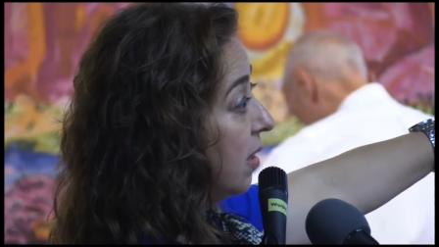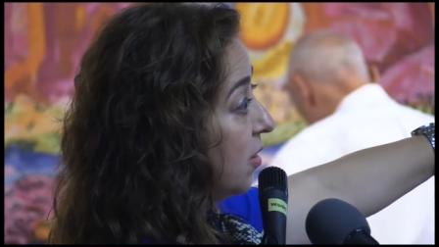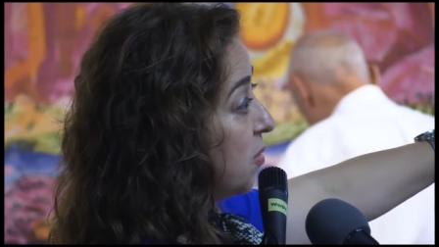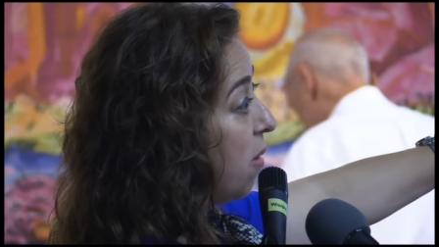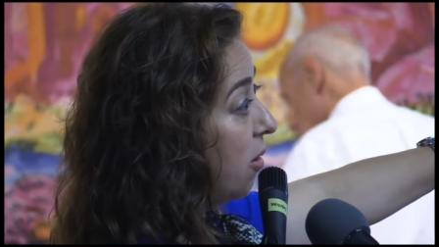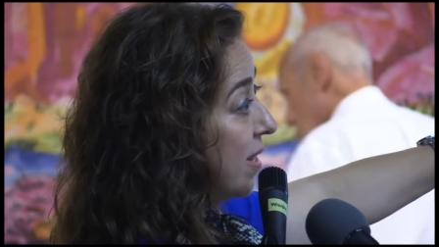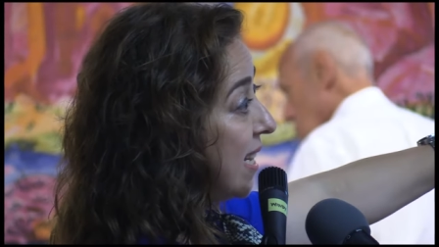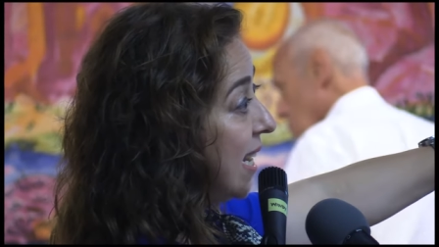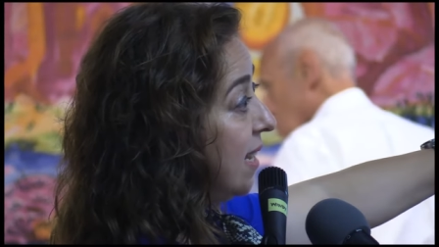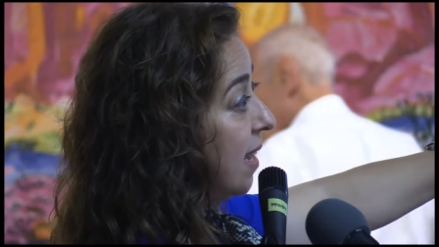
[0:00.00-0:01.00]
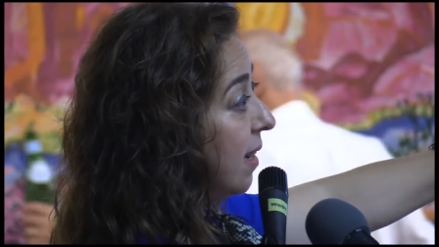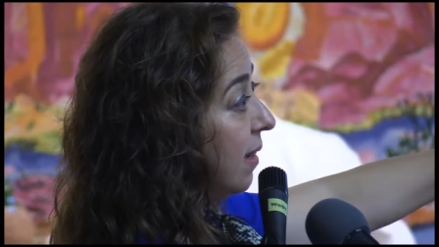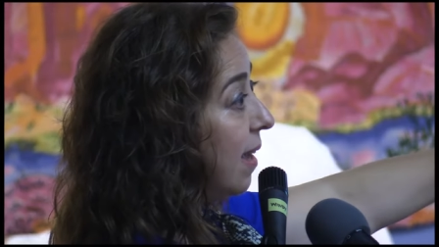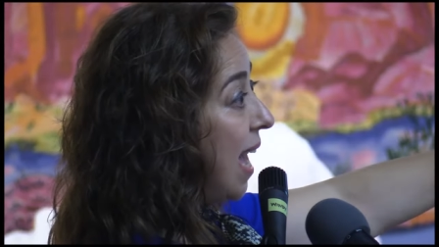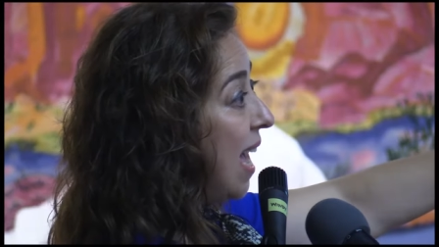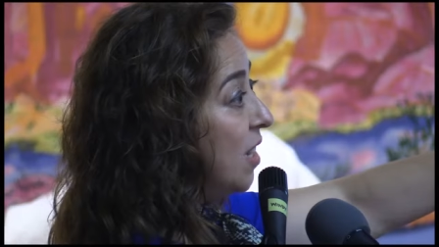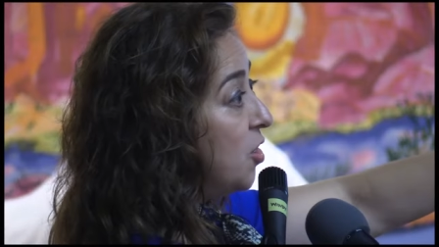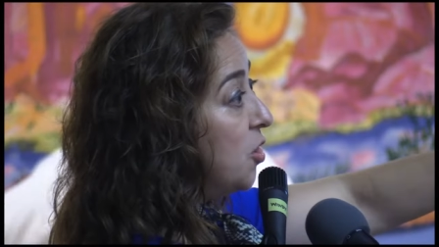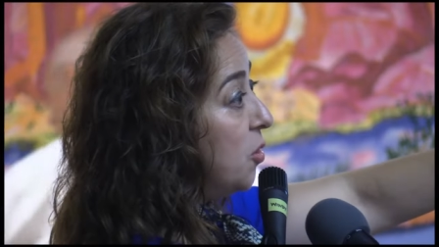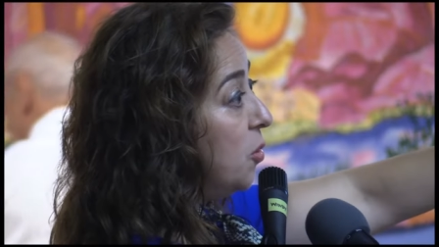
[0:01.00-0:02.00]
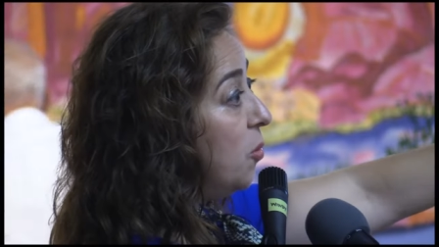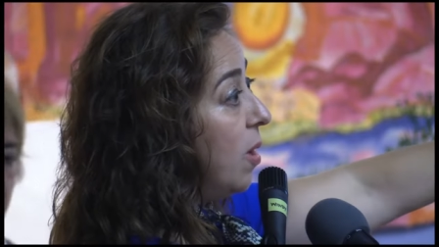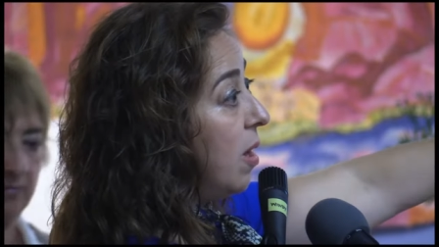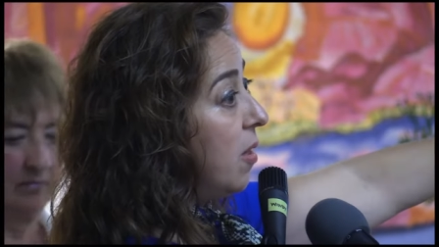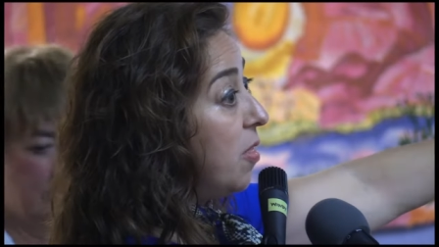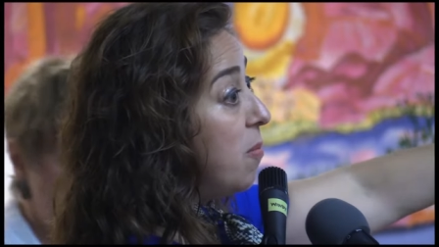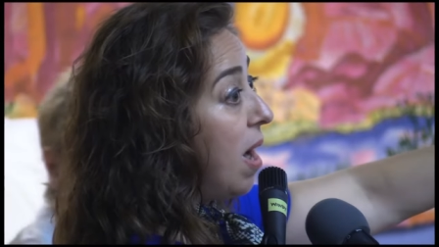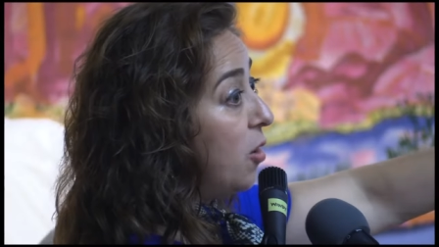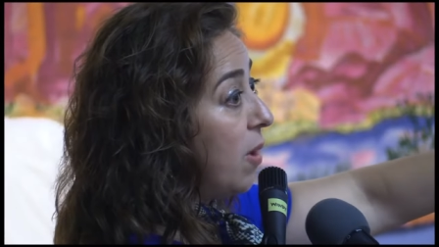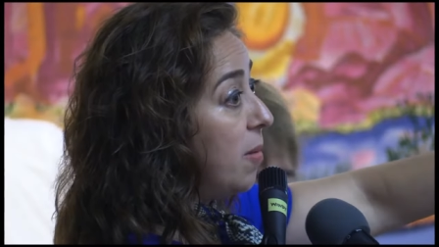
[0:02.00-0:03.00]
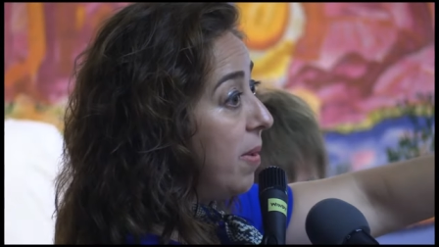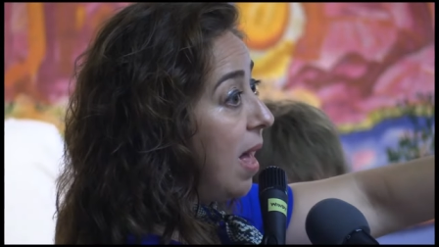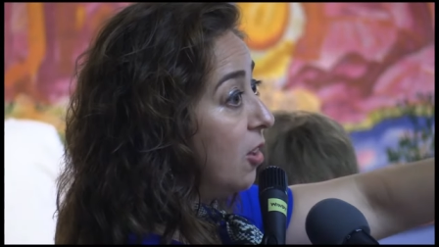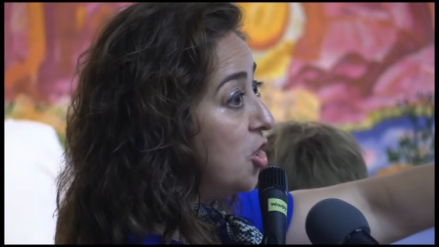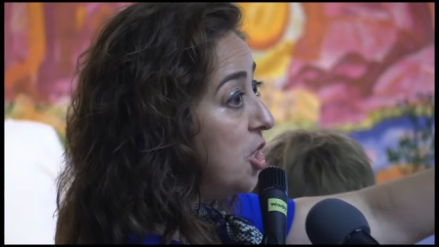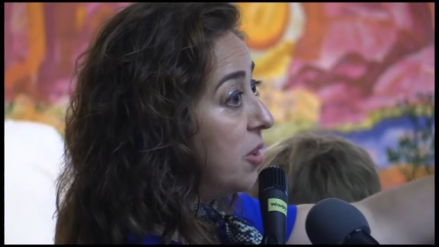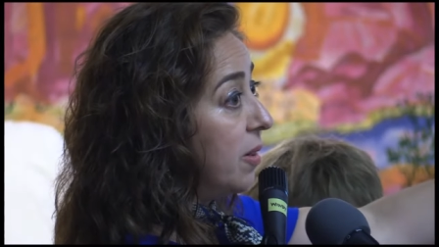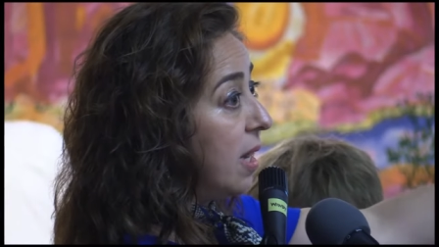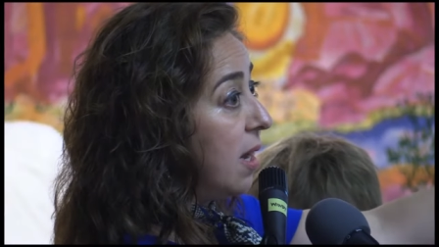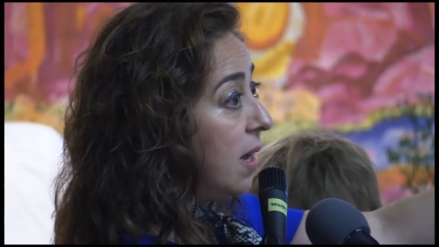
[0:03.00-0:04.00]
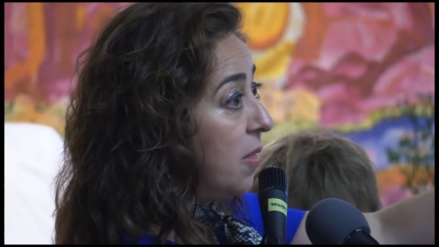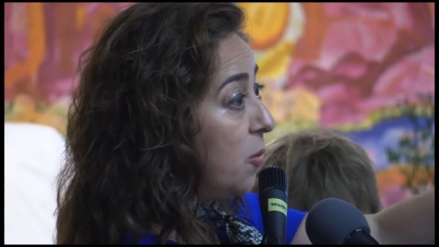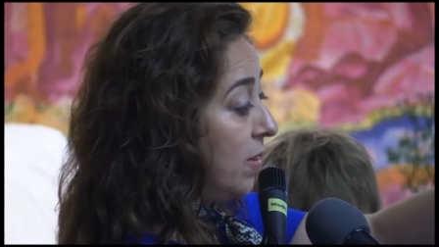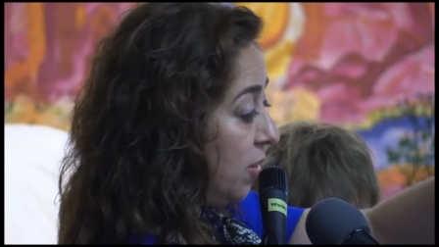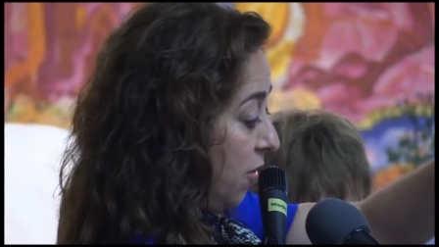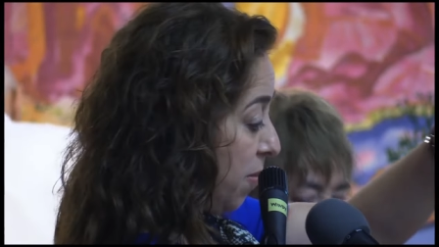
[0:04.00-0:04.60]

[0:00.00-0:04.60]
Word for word: to Mauritania, and to the Maghreb, Algeria, and the rest of the